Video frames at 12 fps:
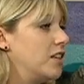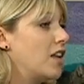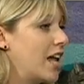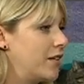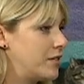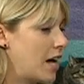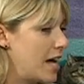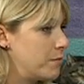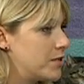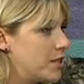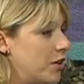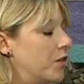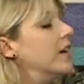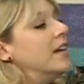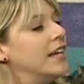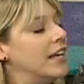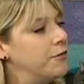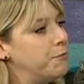a lot of times. So
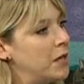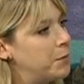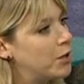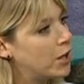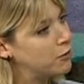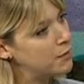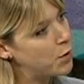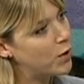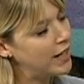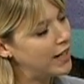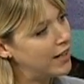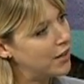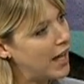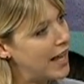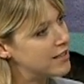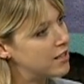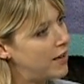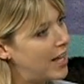if people are reporting a
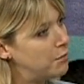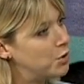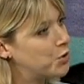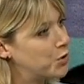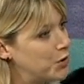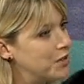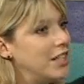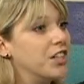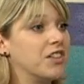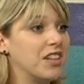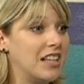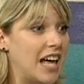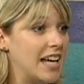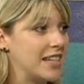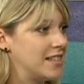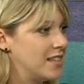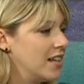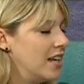case of animal cruelty or
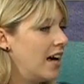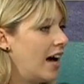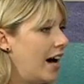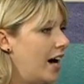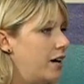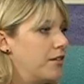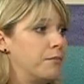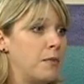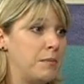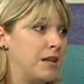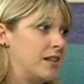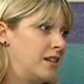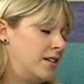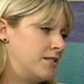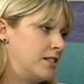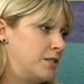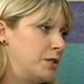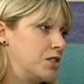neglect, maybe a
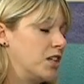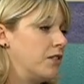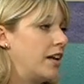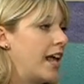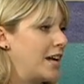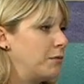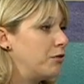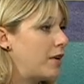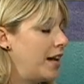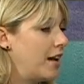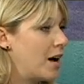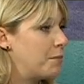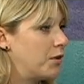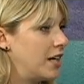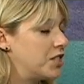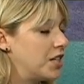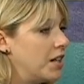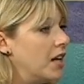suspicion of an animal fighting
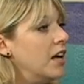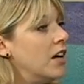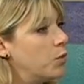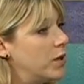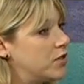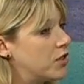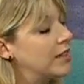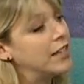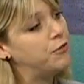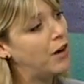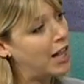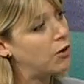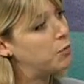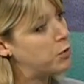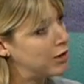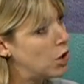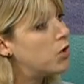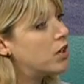operation, we certainly follow up
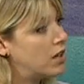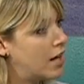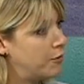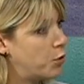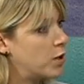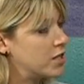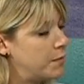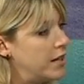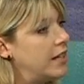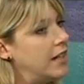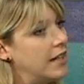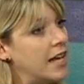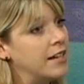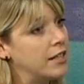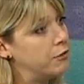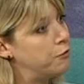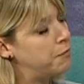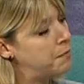with local law enforcement and
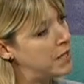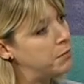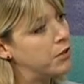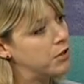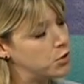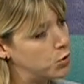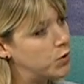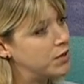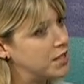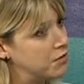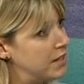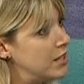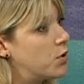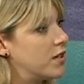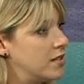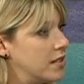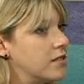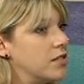give people the tools and
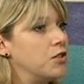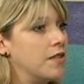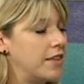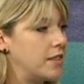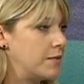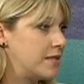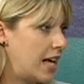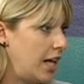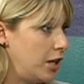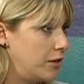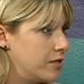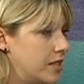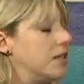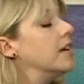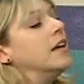resources to do that themselves and